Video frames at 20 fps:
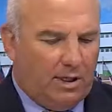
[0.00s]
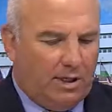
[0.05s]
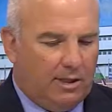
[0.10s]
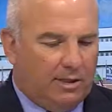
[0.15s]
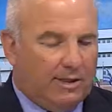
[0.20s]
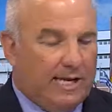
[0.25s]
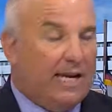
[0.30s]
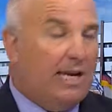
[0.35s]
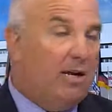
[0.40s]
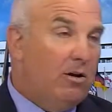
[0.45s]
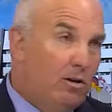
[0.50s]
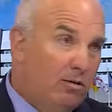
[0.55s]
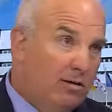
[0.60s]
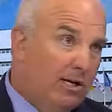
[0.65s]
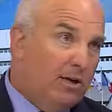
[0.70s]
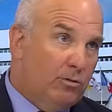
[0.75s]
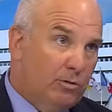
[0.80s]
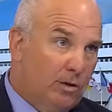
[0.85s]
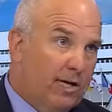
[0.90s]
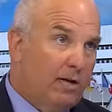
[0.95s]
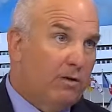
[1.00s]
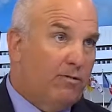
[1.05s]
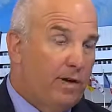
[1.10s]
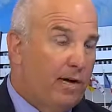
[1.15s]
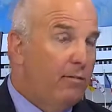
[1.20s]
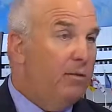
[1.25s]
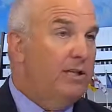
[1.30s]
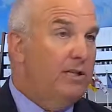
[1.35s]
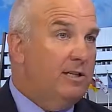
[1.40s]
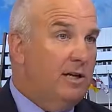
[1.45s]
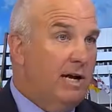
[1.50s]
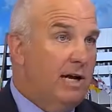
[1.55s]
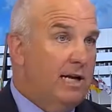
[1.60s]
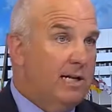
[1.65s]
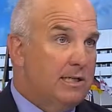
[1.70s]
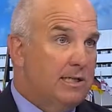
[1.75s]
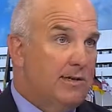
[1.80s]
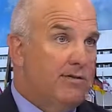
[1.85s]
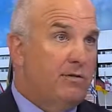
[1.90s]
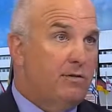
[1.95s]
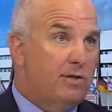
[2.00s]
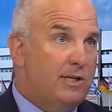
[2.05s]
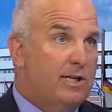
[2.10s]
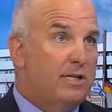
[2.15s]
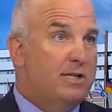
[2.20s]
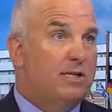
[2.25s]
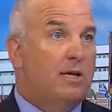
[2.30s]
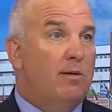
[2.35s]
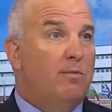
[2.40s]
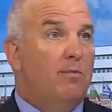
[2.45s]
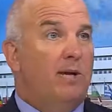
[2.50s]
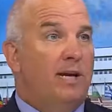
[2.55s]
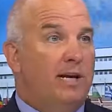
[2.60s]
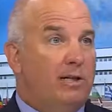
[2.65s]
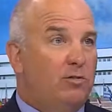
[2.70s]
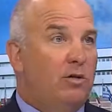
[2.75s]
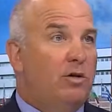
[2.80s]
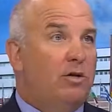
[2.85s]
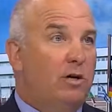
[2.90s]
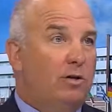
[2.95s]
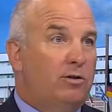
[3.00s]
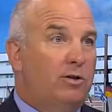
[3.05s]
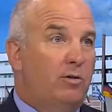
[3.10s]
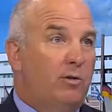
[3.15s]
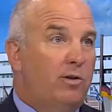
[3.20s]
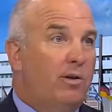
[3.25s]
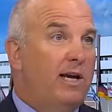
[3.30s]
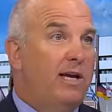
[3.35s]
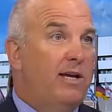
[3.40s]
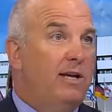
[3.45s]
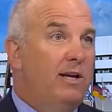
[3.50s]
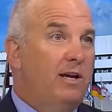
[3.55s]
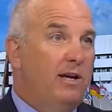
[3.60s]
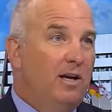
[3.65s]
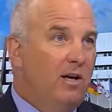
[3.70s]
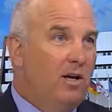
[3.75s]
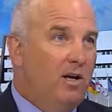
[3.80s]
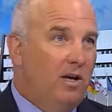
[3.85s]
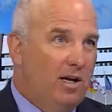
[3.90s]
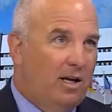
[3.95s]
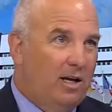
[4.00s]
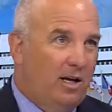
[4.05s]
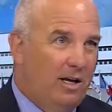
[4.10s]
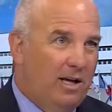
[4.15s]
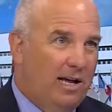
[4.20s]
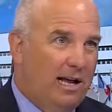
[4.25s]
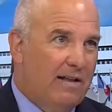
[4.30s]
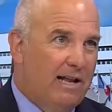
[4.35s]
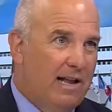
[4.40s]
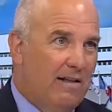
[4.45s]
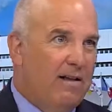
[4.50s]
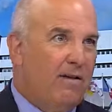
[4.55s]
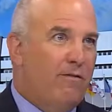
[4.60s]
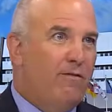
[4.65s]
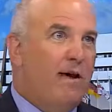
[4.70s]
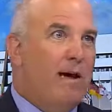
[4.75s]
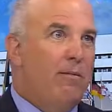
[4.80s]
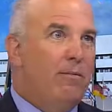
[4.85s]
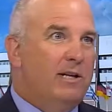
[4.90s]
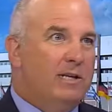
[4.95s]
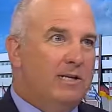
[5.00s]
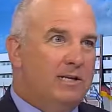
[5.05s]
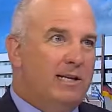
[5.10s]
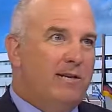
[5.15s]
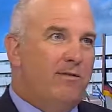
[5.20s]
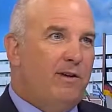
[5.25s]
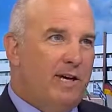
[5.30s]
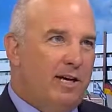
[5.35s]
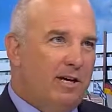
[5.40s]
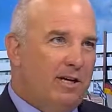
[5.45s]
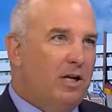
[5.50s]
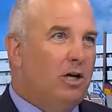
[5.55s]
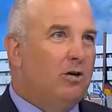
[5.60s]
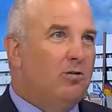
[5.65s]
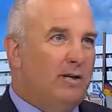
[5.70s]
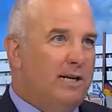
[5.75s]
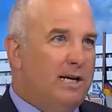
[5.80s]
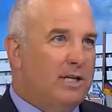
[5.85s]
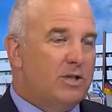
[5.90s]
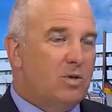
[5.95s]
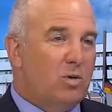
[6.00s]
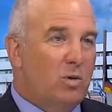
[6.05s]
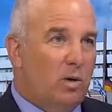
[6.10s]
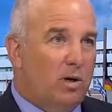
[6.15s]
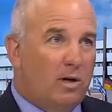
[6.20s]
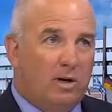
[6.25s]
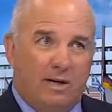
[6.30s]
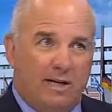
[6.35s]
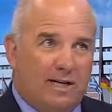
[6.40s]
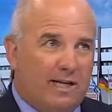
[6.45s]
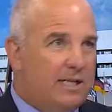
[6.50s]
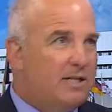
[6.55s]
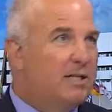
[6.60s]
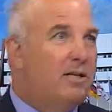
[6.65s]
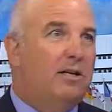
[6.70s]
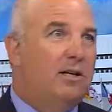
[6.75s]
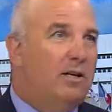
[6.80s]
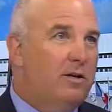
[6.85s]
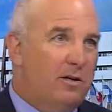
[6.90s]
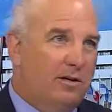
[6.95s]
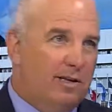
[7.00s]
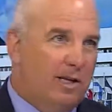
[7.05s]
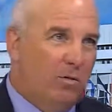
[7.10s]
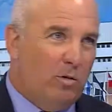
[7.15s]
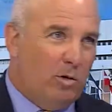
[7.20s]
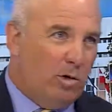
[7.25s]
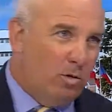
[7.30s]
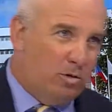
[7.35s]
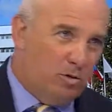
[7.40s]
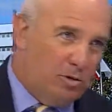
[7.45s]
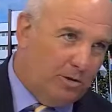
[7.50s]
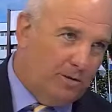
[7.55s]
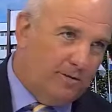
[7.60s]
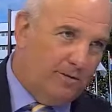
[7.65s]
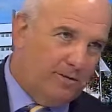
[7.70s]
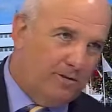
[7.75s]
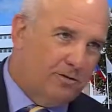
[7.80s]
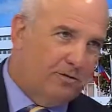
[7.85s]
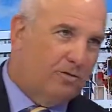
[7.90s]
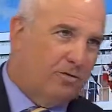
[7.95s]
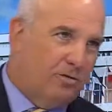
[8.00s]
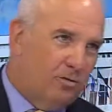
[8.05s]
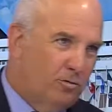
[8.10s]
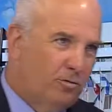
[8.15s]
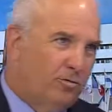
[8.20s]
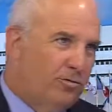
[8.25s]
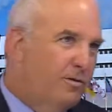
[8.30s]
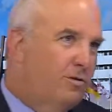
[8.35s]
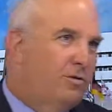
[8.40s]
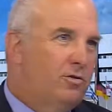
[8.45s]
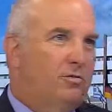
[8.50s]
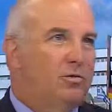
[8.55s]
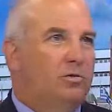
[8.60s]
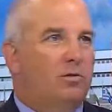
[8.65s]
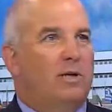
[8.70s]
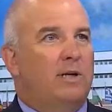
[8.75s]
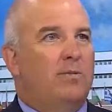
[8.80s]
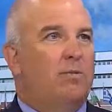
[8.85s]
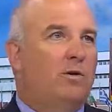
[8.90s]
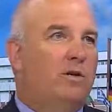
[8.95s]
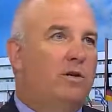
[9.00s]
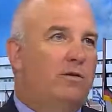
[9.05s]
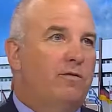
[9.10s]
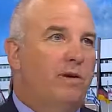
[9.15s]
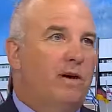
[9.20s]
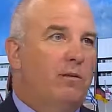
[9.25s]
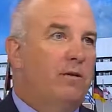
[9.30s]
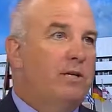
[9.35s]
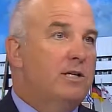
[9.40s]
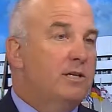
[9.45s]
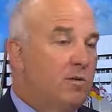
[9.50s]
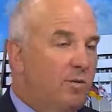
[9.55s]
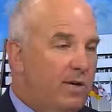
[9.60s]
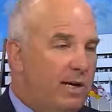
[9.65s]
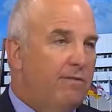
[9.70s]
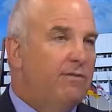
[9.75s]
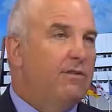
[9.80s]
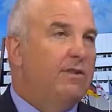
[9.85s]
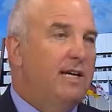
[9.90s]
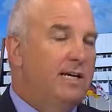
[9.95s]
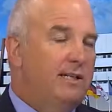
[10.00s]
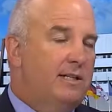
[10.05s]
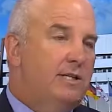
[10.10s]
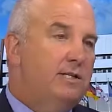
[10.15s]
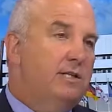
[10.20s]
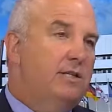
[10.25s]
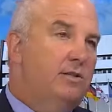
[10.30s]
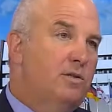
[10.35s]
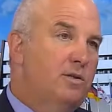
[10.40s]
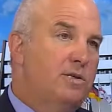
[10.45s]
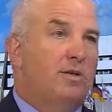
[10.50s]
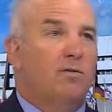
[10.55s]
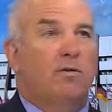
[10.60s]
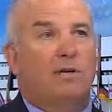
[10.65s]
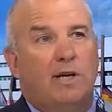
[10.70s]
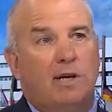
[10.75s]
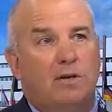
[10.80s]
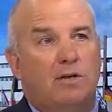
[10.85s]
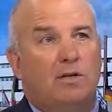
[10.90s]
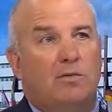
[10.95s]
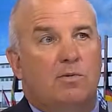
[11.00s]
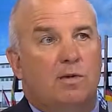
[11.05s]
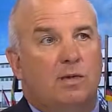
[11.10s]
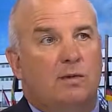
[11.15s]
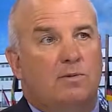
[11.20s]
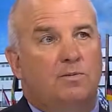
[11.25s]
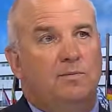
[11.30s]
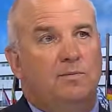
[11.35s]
taking into account family ties. If you send somebody to a country where they and their family is living in a country next door, it's clear that they will go to join up with their family. So we have to take these issues into account as well.